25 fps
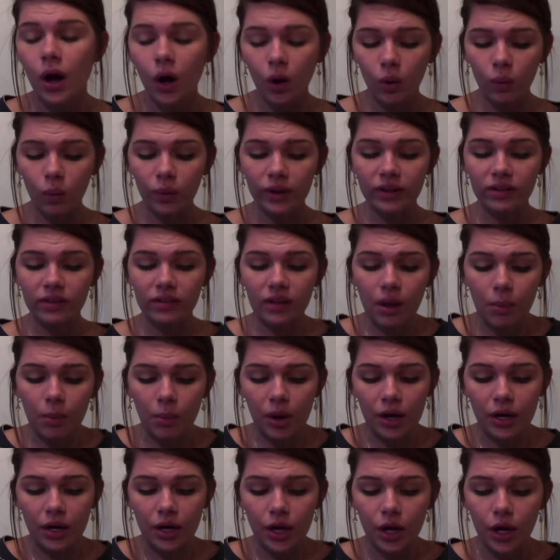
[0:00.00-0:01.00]
with
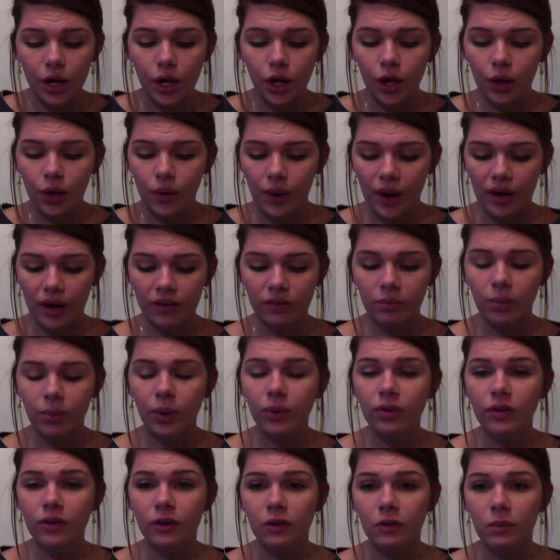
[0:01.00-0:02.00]
someone who has
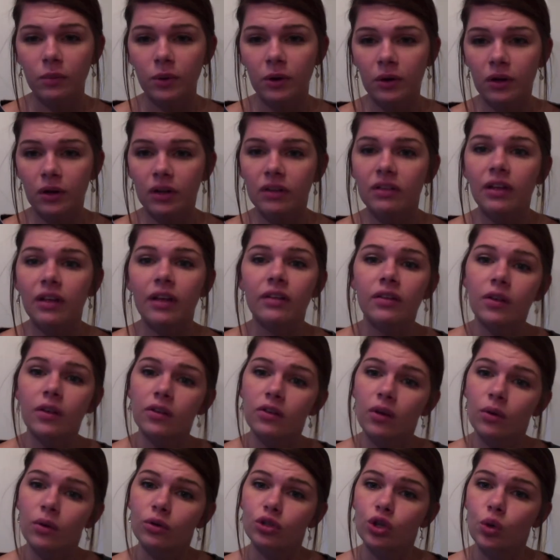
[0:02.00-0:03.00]
both experience as a
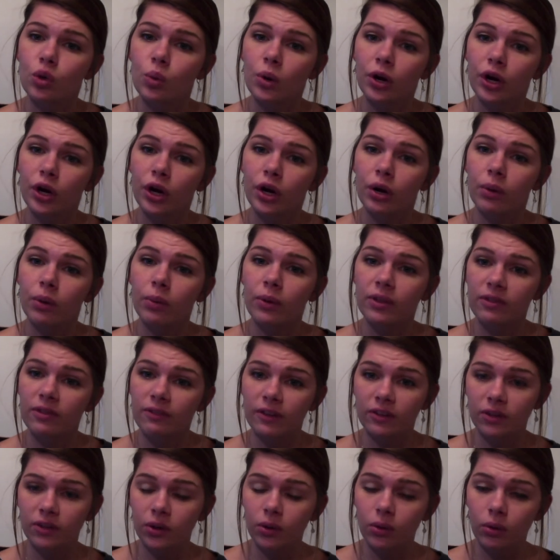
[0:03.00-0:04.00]
social worker with
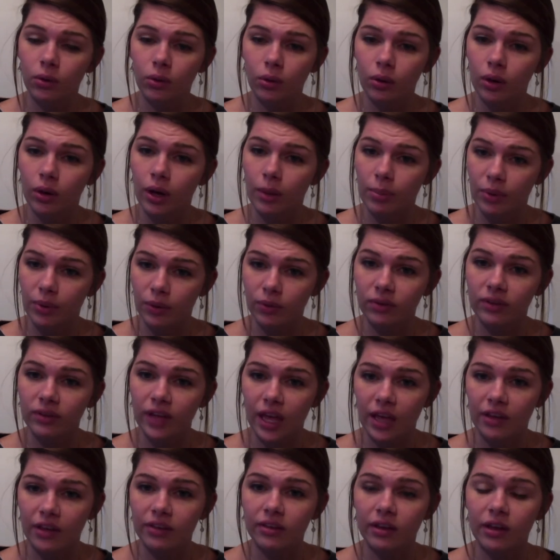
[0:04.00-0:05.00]
physical abuse
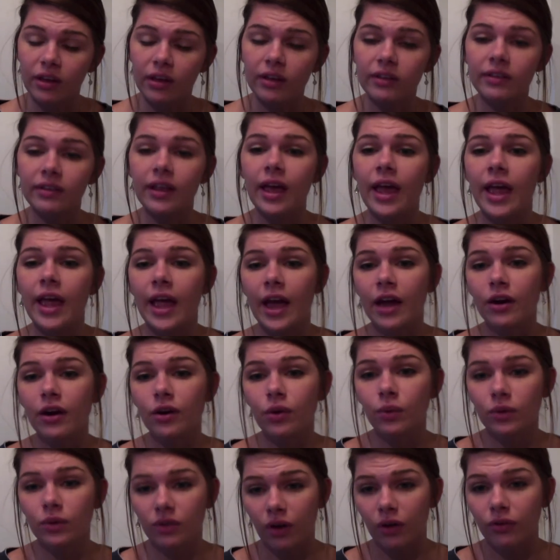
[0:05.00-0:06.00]
cases and
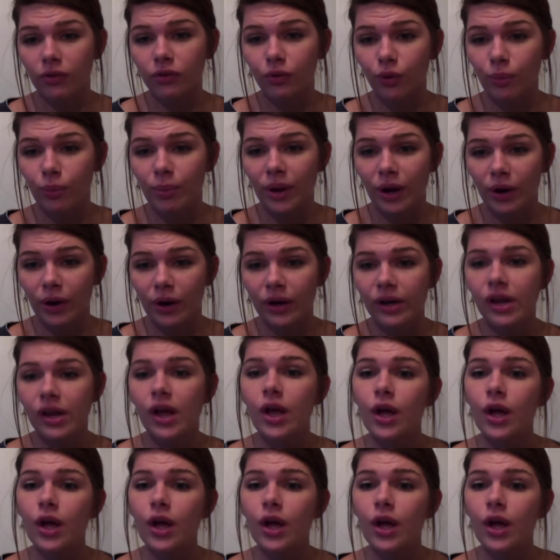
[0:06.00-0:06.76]
who is also a parent